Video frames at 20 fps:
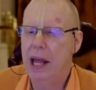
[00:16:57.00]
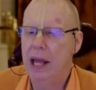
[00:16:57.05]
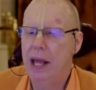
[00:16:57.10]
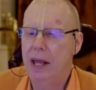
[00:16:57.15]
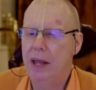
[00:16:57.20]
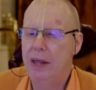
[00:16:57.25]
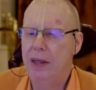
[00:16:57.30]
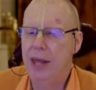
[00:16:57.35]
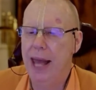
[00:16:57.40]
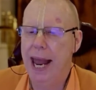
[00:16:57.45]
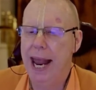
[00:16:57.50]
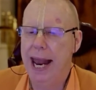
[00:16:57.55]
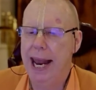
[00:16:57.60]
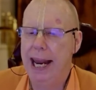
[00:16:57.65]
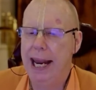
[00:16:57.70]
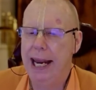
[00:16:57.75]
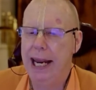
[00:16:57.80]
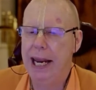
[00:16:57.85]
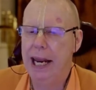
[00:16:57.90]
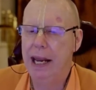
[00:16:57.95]

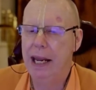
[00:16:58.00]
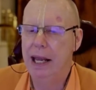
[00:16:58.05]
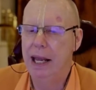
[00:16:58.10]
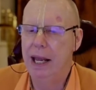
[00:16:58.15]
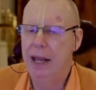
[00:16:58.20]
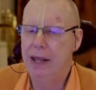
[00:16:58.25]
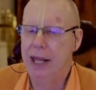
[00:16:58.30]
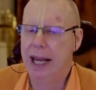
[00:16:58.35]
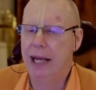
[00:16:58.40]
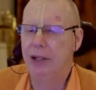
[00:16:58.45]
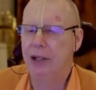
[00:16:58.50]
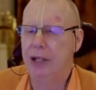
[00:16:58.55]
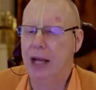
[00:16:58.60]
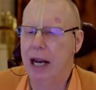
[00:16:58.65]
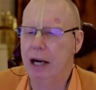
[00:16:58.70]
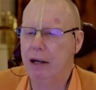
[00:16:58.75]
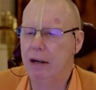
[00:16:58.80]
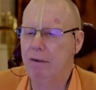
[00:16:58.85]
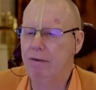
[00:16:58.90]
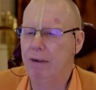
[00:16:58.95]
their
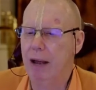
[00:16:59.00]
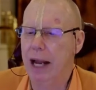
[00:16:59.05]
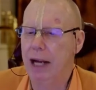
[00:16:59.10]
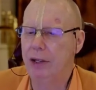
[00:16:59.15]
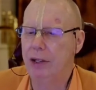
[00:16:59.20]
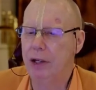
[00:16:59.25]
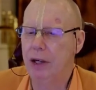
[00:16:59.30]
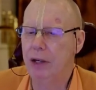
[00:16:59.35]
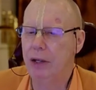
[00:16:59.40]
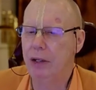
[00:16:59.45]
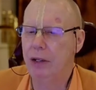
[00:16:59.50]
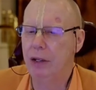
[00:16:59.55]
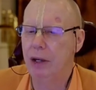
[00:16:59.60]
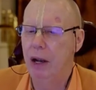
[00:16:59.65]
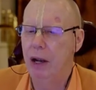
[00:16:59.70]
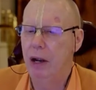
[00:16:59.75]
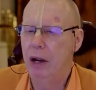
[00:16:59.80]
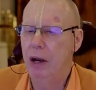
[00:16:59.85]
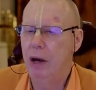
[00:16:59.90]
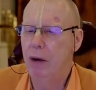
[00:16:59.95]
sacrifices
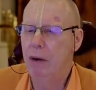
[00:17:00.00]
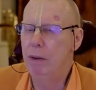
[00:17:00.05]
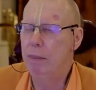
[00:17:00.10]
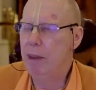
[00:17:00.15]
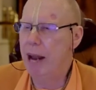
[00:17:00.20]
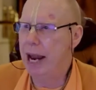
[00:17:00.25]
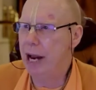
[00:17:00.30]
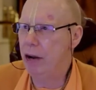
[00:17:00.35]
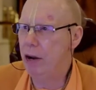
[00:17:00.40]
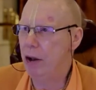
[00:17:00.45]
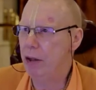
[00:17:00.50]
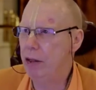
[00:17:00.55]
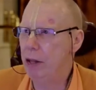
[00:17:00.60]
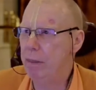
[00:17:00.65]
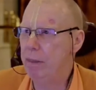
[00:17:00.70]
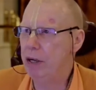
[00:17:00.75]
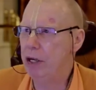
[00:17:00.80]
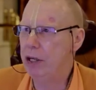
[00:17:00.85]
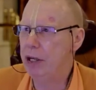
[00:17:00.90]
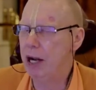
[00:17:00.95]
remain on the
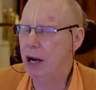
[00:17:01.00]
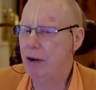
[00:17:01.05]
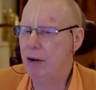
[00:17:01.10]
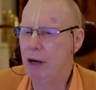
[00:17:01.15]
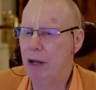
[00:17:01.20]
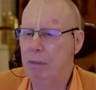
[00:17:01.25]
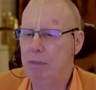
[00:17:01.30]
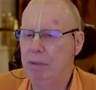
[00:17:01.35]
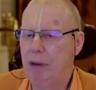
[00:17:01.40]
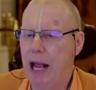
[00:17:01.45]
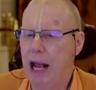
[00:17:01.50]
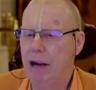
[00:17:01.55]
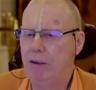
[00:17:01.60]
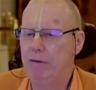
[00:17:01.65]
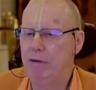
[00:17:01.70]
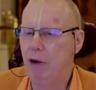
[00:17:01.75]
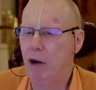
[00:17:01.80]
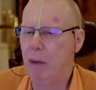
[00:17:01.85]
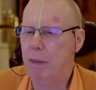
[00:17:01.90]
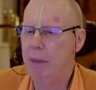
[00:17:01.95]
material
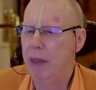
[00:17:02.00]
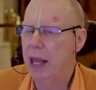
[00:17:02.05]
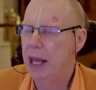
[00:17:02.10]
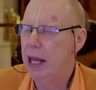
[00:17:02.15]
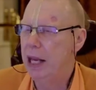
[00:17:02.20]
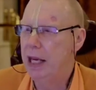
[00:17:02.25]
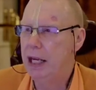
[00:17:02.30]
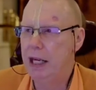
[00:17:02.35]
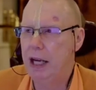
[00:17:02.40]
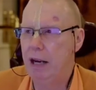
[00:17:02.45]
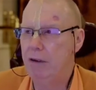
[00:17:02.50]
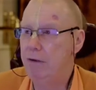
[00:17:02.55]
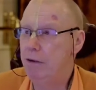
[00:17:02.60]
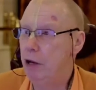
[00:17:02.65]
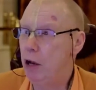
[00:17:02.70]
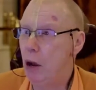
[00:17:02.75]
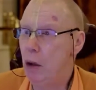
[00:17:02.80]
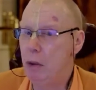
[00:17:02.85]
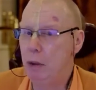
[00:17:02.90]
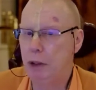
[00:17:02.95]
platform, give
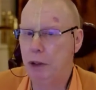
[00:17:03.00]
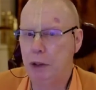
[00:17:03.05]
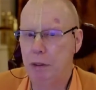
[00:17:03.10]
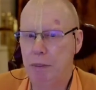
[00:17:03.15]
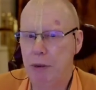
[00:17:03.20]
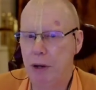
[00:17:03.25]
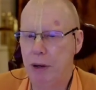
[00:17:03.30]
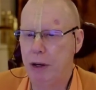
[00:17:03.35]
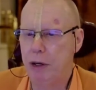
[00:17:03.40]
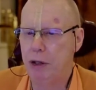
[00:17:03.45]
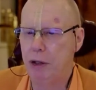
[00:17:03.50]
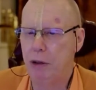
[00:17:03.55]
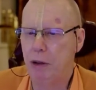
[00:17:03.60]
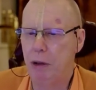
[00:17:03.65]
no spiritual